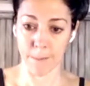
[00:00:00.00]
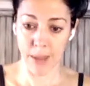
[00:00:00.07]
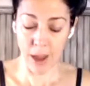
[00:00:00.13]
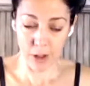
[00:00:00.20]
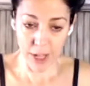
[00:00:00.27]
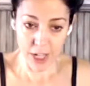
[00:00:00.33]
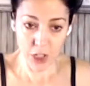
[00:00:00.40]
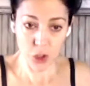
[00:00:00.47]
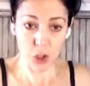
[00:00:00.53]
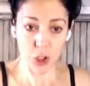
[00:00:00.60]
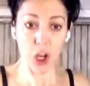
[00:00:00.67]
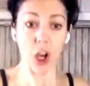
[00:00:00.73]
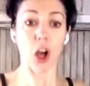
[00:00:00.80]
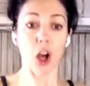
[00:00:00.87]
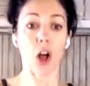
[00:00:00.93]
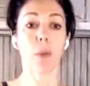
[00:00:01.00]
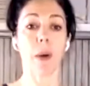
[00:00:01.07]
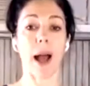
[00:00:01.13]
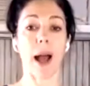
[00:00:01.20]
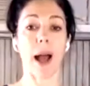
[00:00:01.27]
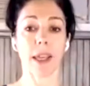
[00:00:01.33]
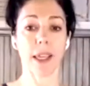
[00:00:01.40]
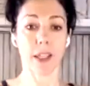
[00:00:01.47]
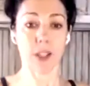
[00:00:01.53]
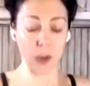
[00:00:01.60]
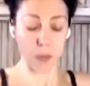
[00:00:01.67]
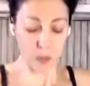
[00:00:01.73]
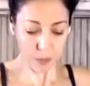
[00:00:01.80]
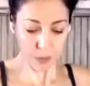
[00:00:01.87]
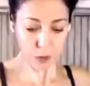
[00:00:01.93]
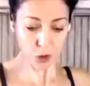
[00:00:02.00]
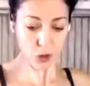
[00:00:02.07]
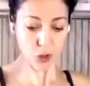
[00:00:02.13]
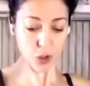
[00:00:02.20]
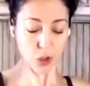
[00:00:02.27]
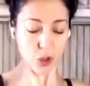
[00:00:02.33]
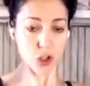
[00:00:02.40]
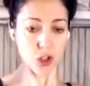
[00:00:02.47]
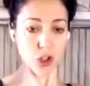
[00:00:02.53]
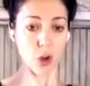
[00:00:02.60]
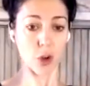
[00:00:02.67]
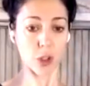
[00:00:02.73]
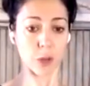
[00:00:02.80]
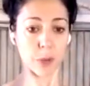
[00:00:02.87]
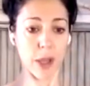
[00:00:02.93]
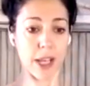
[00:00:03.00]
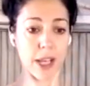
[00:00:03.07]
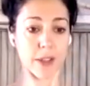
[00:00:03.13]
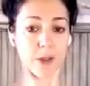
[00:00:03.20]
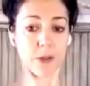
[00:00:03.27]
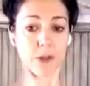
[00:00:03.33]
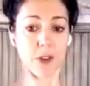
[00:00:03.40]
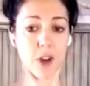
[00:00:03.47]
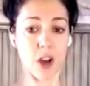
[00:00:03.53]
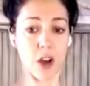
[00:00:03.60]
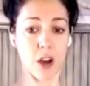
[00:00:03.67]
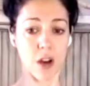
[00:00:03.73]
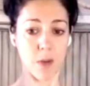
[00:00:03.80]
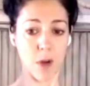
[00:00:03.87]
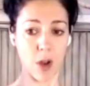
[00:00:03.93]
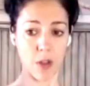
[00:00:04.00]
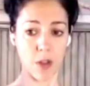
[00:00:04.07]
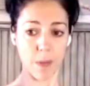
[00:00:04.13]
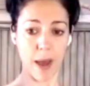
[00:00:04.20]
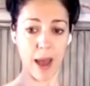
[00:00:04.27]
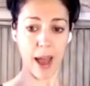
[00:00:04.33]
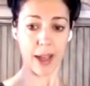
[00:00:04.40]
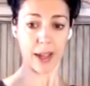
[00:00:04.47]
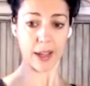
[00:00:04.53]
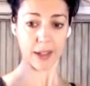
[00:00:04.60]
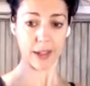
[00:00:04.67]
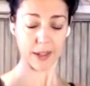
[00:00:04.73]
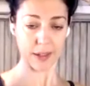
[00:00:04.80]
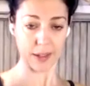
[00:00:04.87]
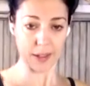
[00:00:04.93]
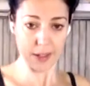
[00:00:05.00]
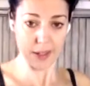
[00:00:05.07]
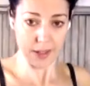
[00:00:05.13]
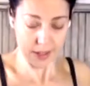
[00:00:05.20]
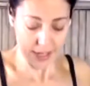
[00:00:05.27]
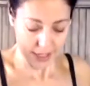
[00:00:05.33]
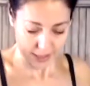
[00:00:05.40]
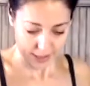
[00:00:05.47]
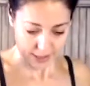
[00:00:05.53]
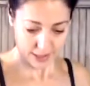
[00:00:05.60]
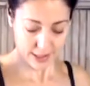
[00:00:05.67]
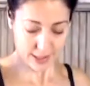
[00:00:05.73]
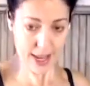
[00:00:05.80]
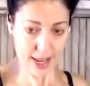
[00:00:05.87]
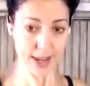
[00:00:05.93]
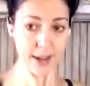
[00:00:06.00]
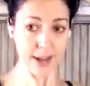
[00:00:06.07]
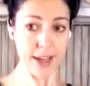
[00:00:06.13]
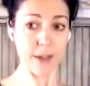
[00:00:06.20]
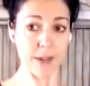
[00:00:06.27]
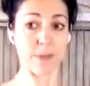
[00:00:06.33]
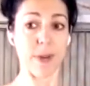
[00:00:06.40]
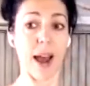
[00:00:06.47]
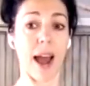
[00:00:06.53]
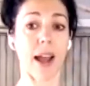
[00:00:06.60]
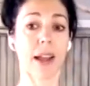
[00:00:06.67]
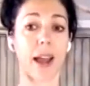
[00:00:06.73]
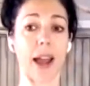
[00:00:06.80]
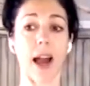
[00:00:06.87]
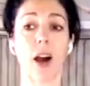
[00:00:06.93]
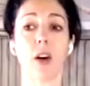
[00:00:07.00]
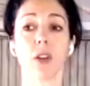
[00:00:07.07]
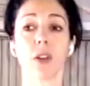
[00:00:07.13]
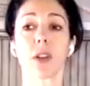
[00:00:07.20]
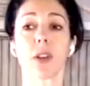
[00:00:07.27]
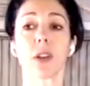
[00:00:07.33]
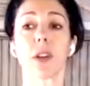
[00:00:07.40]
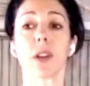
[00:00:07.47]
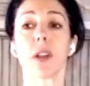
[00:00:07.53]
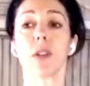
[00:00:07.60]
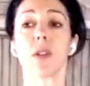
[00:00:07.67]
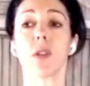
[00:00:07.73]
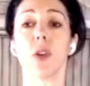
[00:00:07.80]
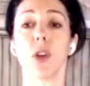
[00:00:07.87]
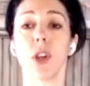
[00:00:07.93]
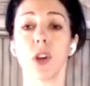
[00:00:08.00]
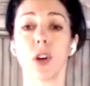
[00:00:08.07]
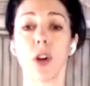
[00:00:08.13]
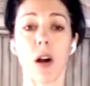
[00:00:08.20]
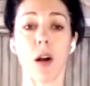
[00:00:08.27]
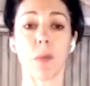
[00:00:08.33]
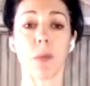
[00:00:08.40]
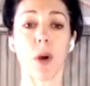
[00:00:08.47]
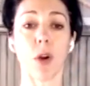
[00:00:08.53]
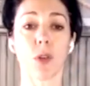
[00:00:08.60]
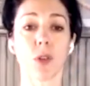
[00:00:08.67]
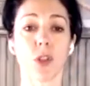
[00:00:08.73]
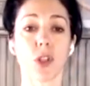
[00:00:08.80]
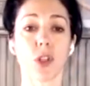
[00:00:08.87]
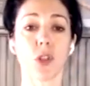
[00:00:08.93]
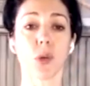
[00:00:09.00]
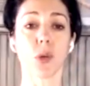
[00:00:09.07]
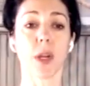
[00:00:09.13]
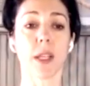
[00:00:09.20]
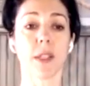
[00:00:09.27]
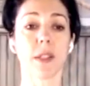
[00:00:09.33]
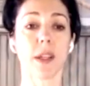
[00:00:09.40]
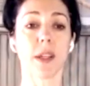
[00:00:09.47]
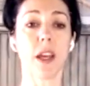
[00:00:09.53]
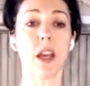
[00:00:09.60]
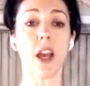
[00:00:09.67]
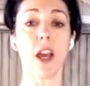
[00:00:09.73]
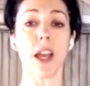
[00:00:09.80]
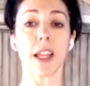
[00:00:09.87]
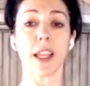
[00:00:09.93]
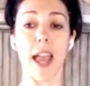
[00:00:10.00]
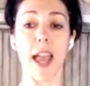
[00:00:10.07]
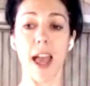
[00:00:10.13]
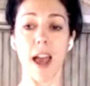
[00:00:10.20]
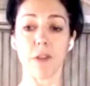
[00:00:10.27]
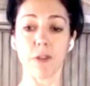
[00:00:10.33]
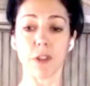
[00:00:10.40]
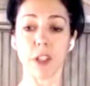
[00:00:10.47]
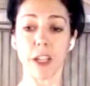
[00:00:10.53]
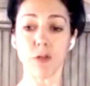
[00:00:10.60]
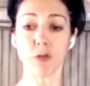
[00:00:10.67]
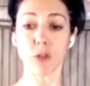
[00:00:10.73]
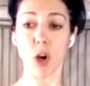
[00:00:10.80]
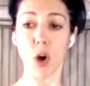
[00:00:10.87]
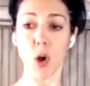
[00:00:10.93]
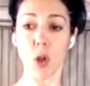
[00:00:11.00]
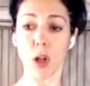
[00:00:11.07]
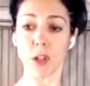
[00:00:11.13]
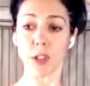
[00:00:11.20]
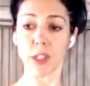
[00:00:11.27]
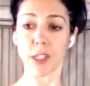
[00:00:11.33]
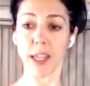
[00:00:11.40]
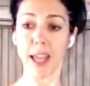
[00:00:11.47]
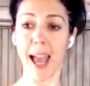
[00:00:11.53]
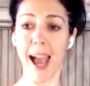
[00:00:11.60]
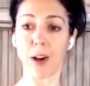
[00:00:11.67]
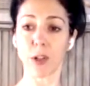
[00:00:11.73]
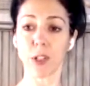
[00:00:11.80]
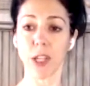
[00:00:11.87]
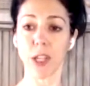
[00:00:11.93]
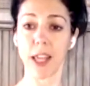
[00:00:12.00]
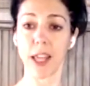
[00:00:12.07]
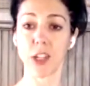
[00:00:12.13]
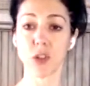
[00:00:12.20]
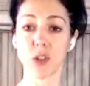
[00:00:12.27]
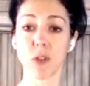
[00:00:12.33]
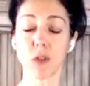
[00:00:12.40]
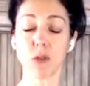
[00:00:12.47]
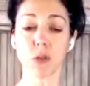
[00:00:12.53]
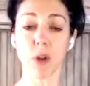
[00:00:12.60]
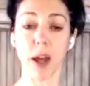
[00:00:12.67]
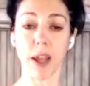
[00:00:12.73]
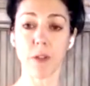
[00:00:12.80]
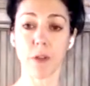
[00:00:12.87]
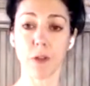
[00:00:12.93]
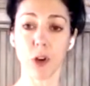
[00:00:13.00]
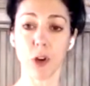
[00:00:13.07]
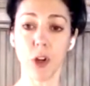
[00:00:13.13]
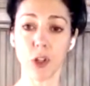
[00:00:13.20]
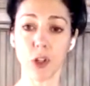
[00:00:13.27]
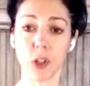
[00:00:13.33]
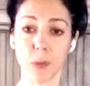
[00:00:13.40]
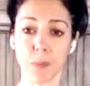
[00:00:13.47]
Now, can you curl back here? So shoulder blades firm on the back, extending back out through your arm bones as you twist. Carefully roll onto the outer edge of the right foot.